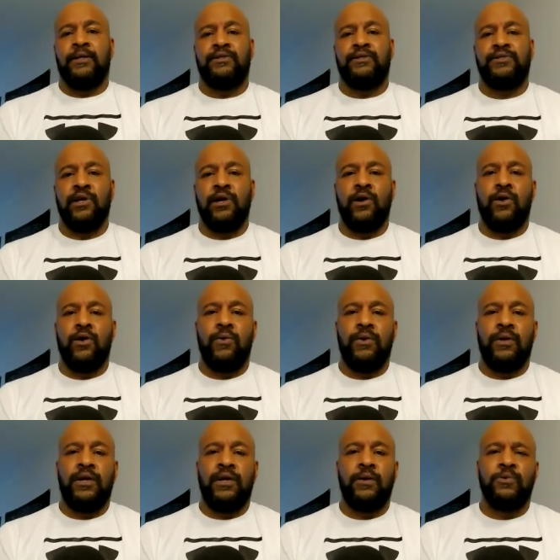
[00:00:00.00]

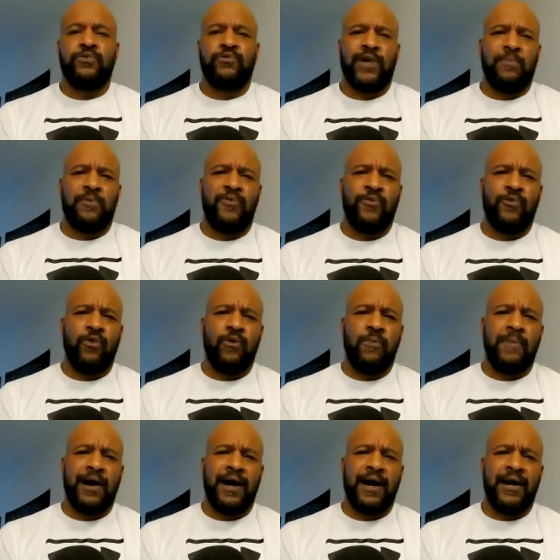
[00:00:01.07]
so it was right before
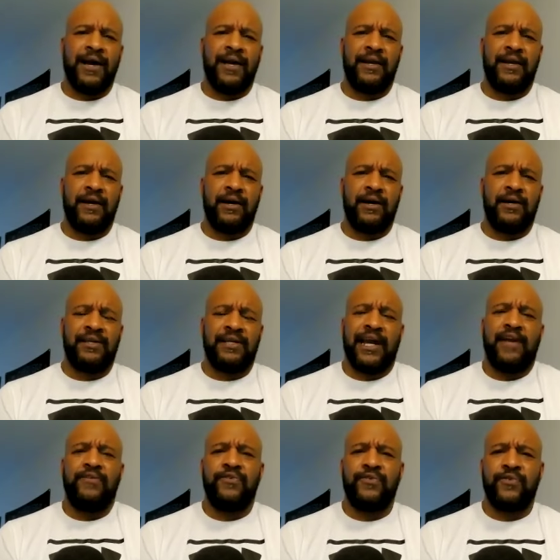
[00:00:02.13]
my uh,
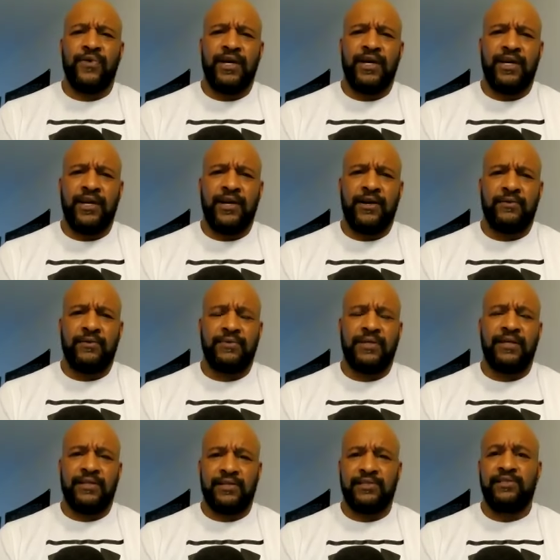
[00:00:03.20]
ninth grade year,
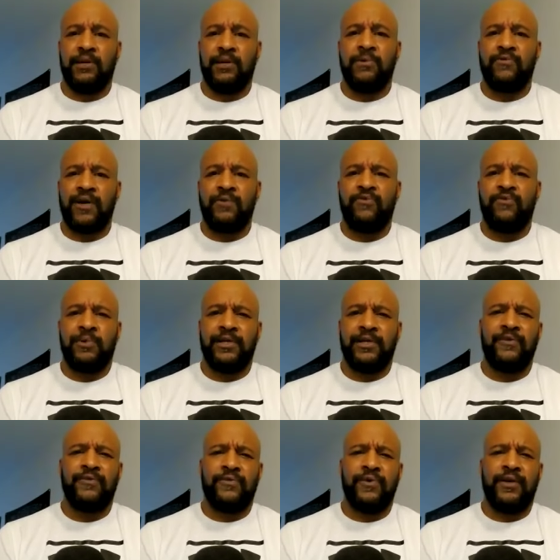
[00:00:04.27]
that the summer right before my
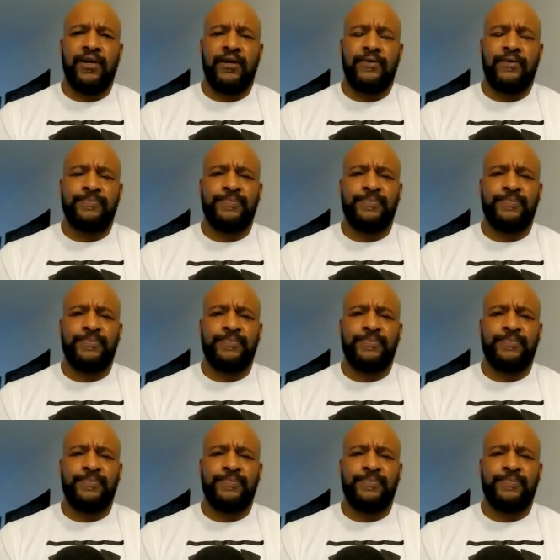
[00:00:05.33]
ninth grade year.